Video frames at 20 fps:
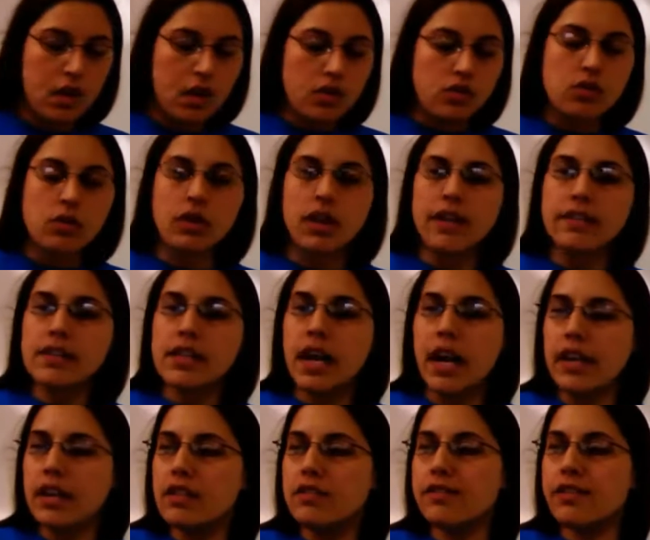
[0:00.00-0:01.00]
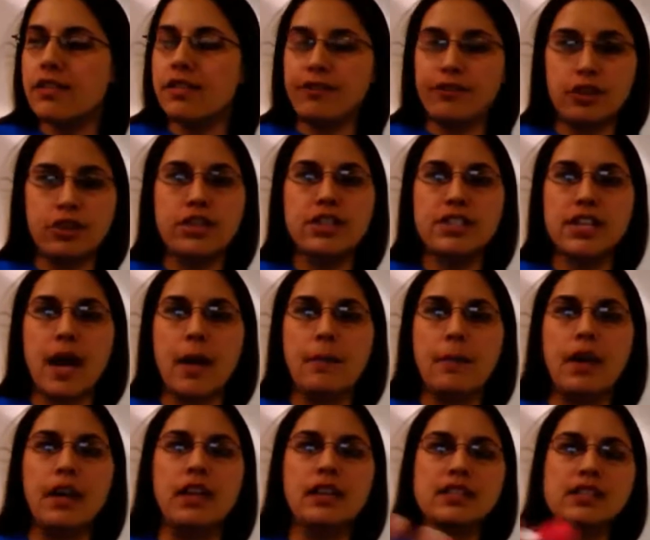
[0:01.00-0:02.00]
So that's kind of the first
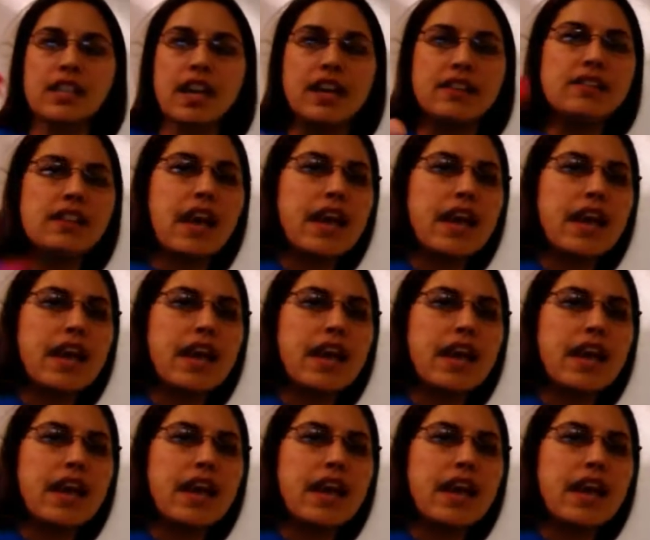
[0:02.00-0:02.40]
step. And it says